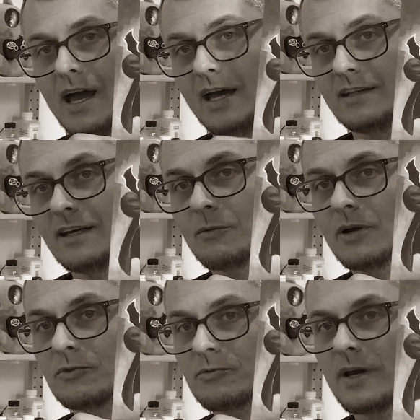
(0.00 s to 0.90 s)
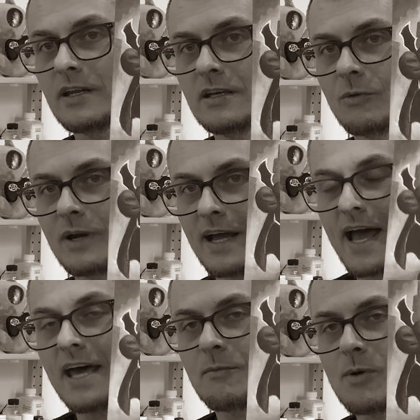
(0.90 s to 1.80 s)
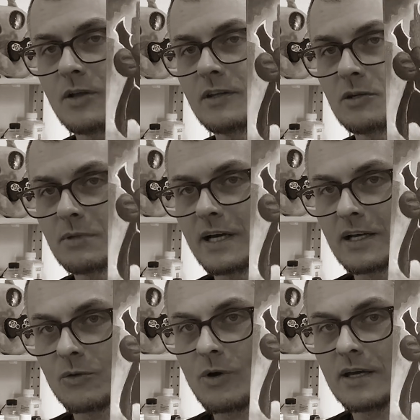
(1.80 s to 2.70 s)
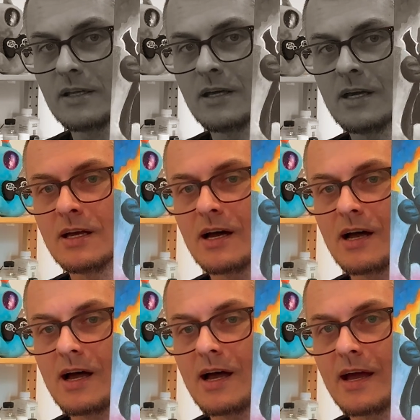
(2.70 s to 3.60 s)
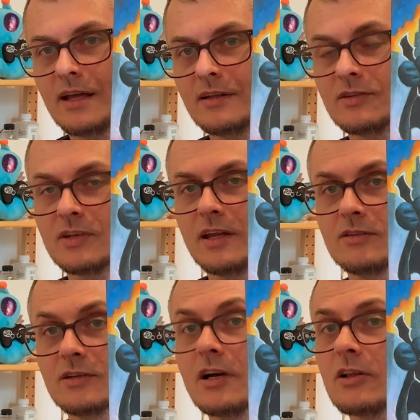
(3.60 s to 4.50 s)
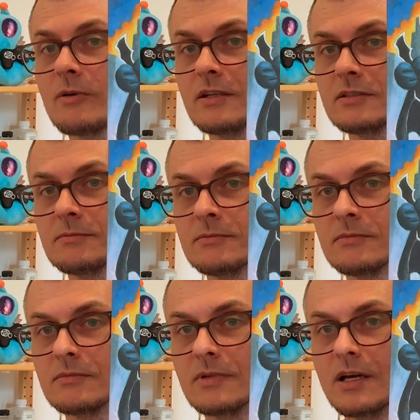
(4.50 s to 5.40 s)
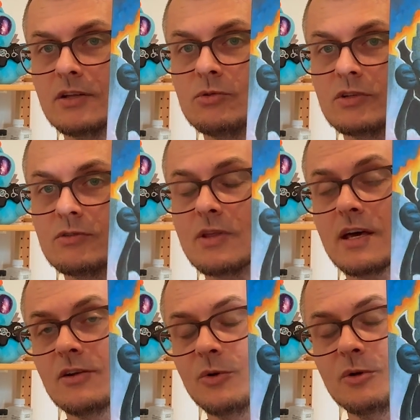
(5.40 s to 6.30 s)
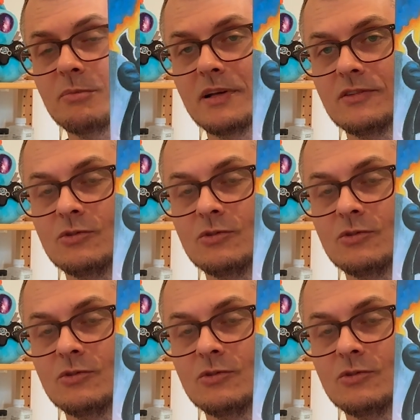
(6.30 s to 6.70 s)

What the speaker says: And then when I was ready, when I had him all done in black and white, I decided to colorize him. And you can do that in oil paints.